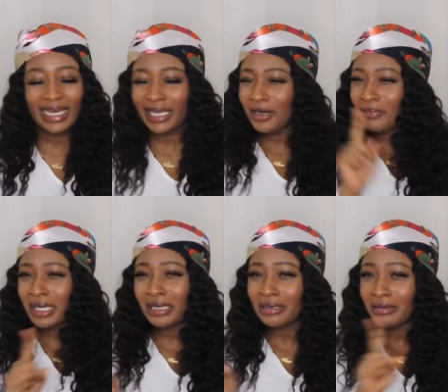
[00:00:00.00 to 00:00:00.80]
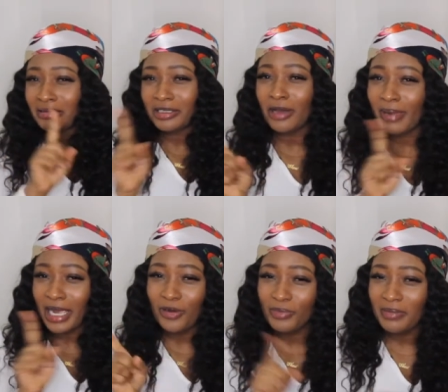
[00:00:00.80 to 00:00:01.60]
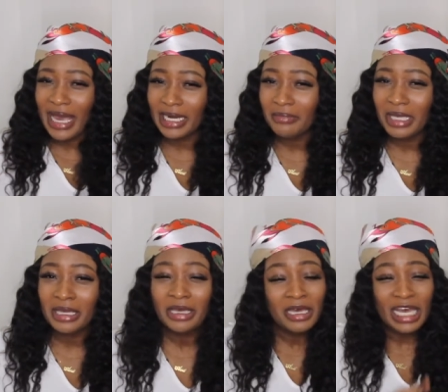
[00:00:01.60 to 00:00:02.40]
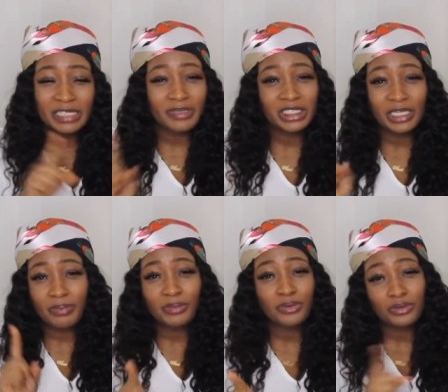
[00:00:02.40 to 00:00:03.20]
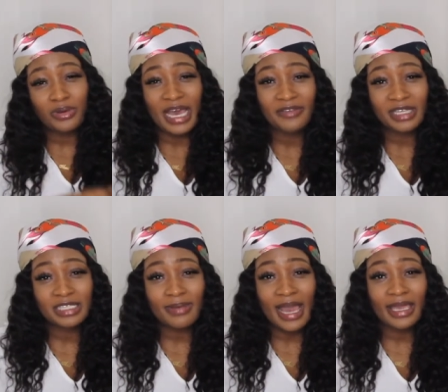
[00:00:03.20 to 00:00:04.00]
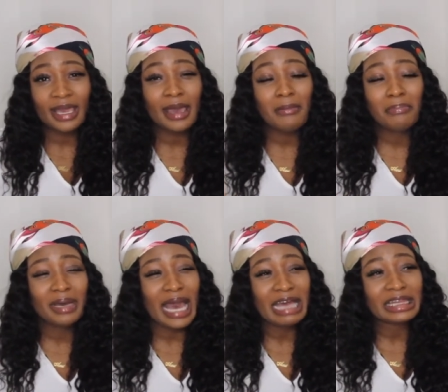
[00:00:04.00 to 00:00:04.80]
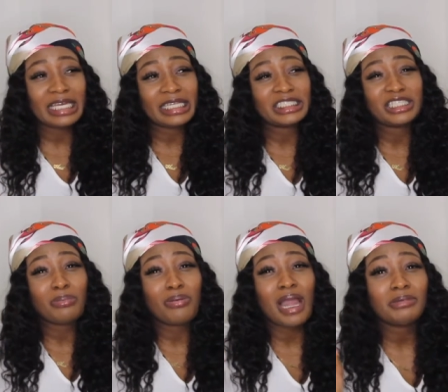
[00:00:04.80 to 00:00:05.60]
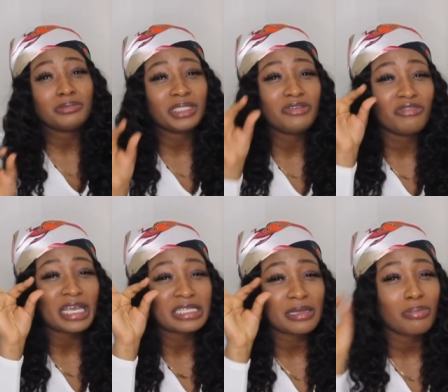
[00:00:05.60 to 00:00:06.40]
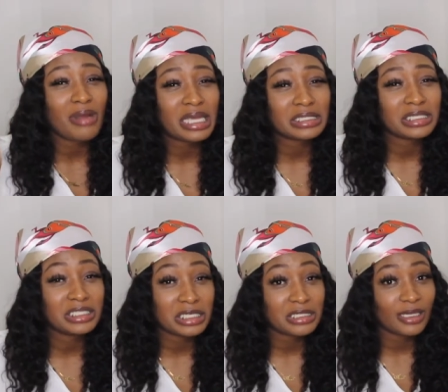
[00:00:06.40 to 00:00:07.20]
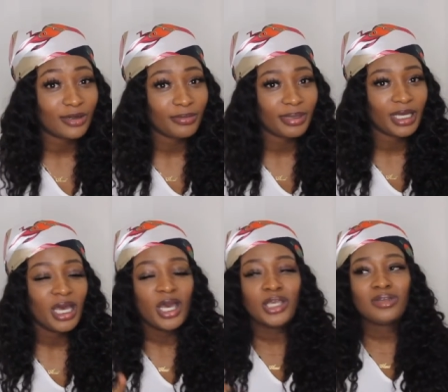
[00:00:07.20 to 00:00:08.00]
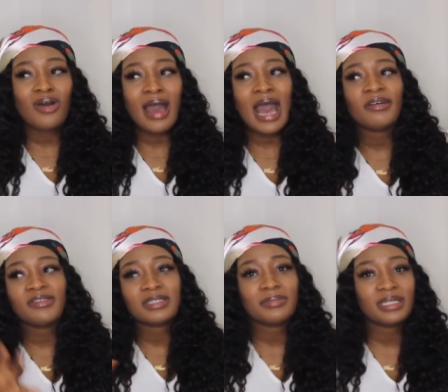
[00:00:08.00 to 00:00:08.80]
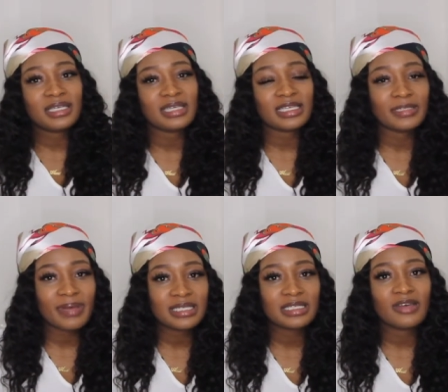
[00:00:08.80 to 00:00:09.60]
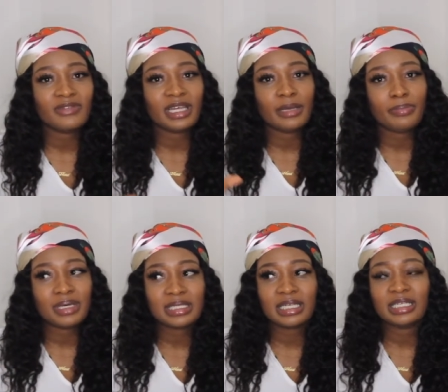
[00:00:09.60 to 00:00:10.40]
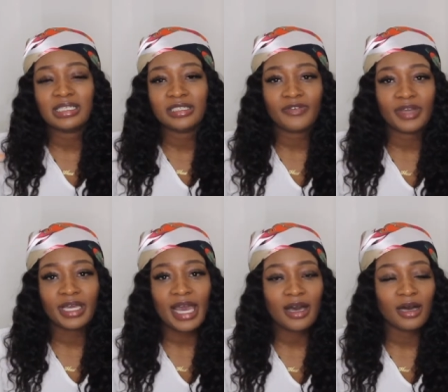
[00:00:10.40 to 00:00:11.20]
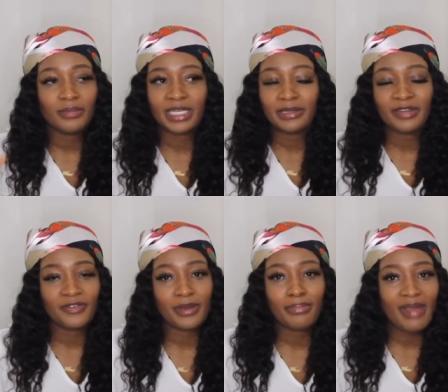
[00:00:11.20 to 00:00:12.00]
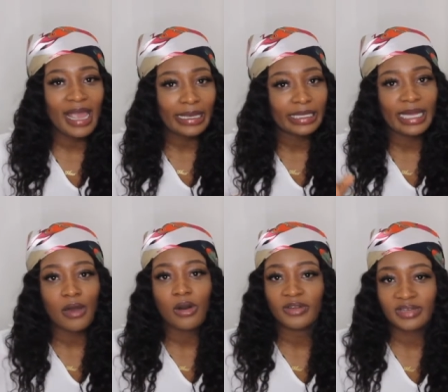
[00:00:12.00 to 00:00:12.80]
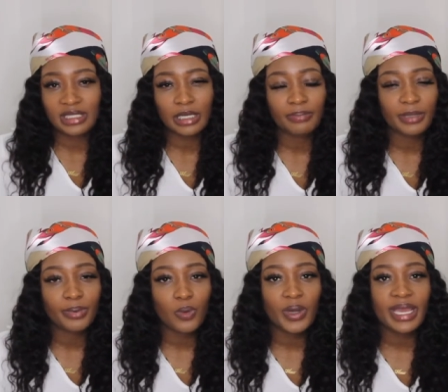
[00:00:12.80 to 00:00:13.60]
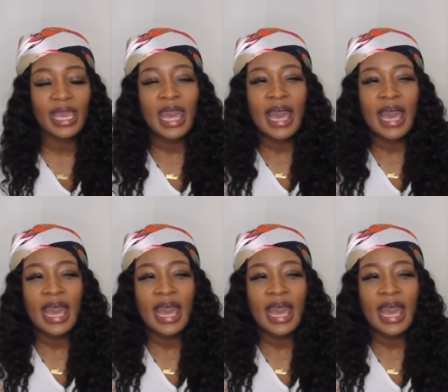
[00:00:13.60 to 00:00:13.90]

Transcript: Kill me. Y'all probably gonna be mad at me, especially the people who don't have this bag yet. But I think they should probably raise the prices just a little bit. You know how if something is expensive, then it puts it in a different um in a different bracket. Now all of a sudden people want it.